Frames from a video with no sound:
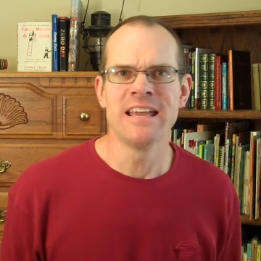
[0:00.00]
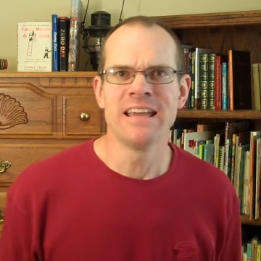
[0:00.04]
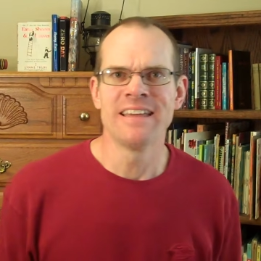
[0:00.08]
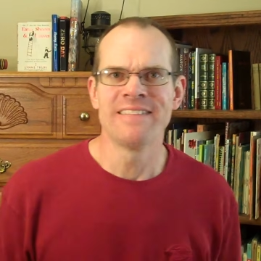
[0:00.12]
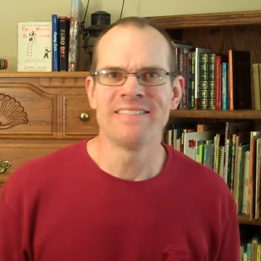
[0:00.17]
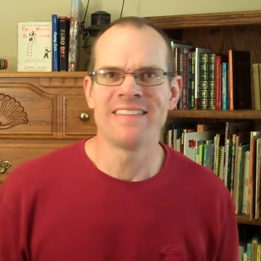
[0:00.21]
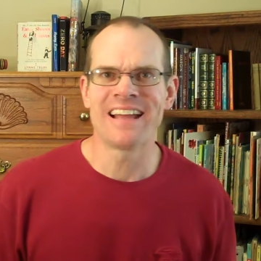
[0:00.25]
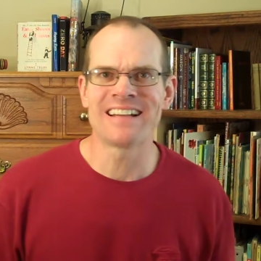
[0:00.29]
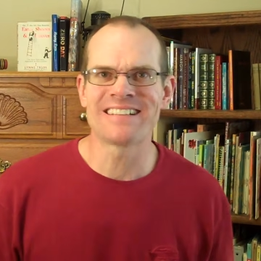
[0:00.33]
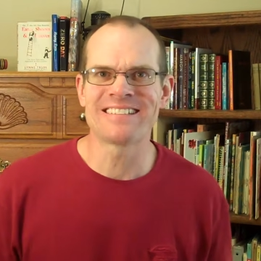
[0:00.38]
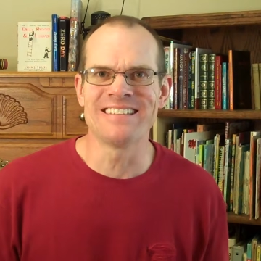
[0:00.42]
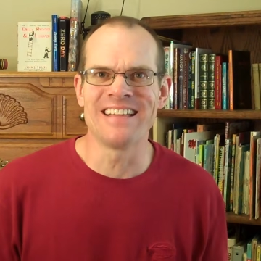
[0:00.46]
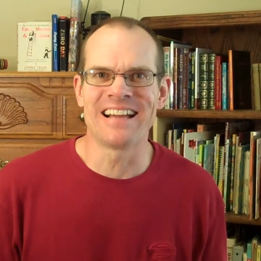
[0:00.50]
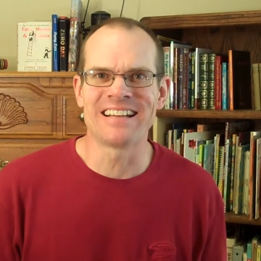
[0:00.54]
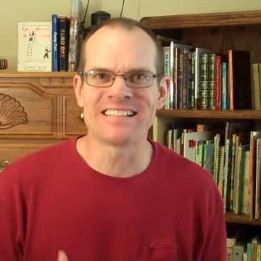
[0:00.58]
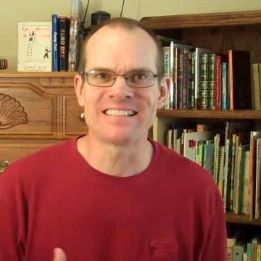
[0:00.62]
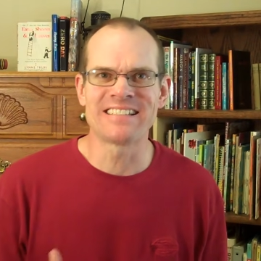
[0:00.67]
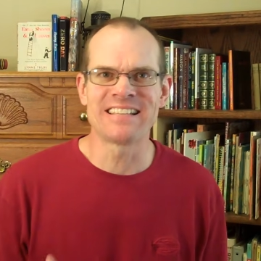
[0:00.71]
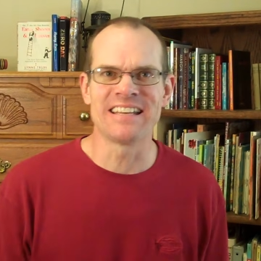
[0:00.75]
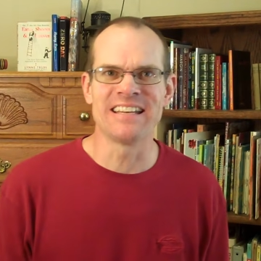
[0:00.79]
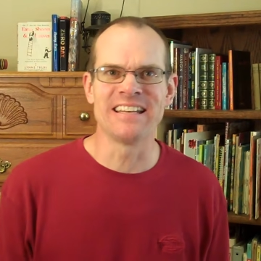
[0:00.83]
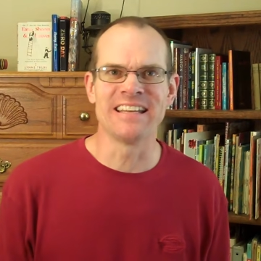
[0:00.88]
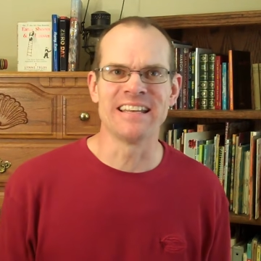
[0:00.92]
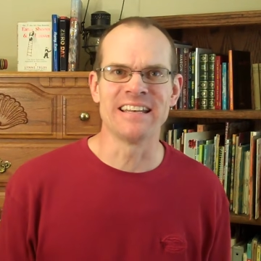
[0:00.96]
That's not
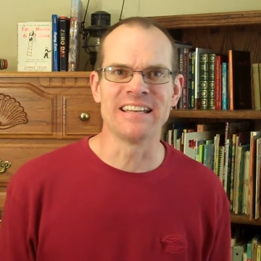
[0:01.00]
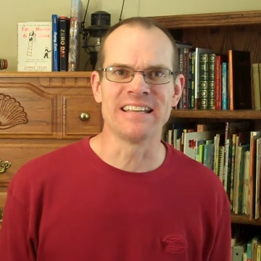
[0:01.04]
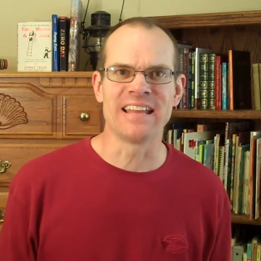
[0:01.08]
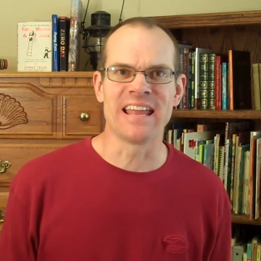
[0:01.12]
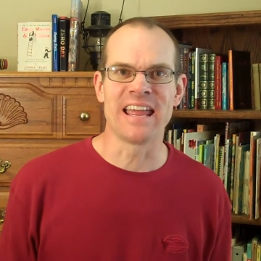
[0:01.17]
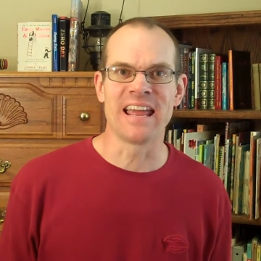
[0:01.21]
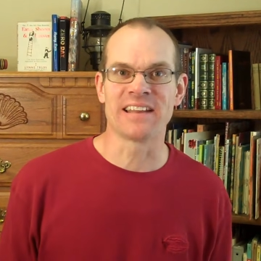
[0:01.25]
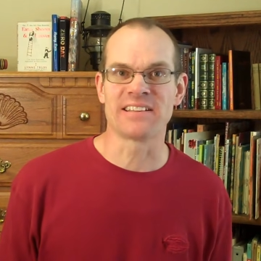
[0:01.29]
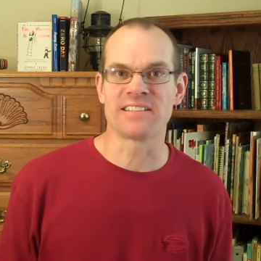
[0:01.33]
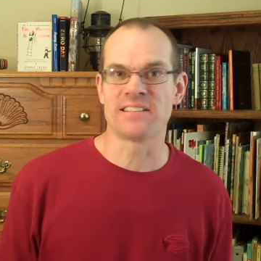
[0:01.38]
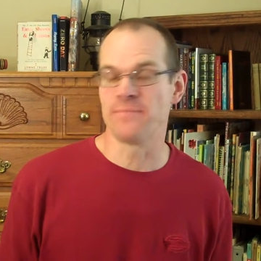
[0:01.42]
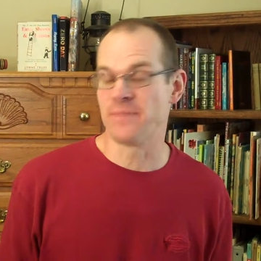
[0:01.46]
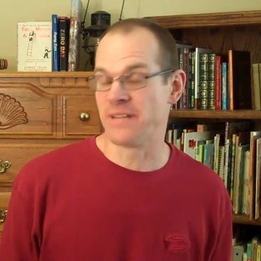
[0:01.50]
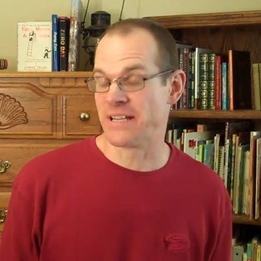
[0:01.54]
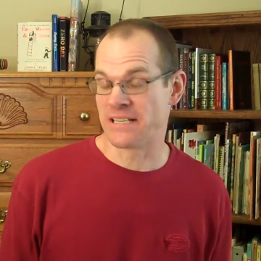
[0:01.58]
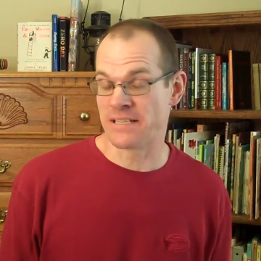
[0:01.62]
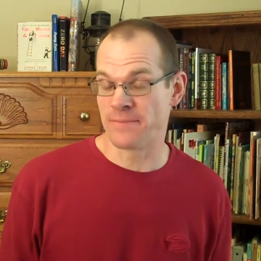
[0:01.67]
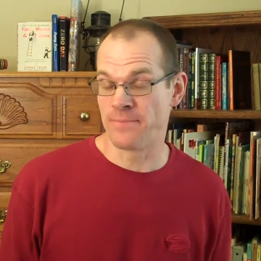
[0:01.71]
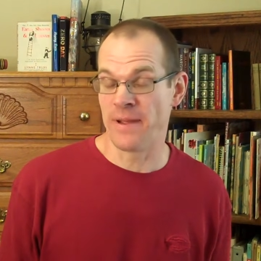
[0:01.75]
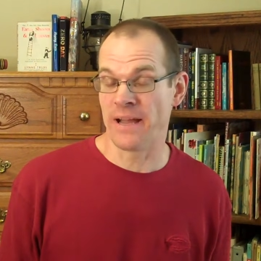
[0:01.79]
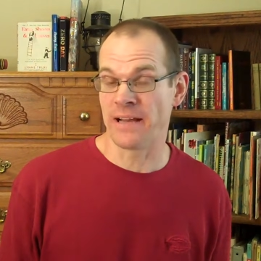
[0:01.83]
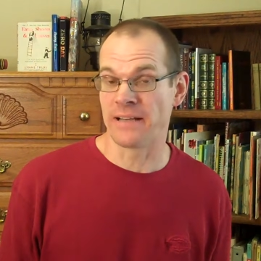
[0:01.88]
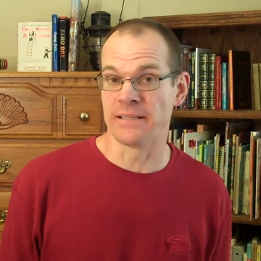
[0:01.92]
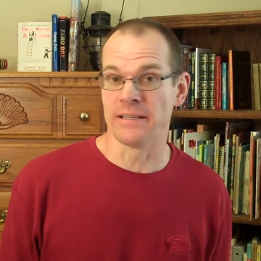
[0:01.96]
saying an ending has to be
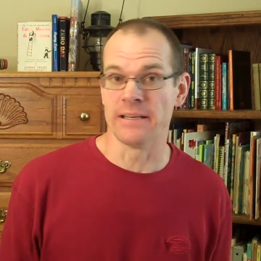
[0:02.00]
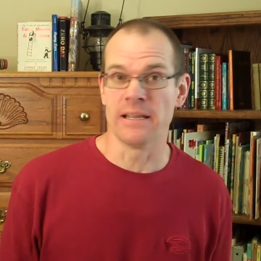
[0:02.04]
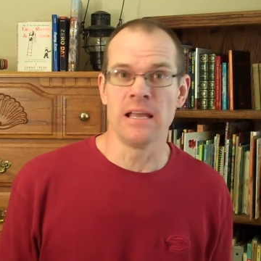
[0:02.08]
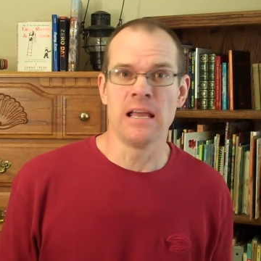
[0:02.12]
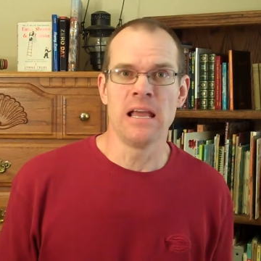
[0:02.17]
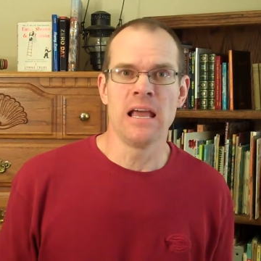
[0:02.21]
expected.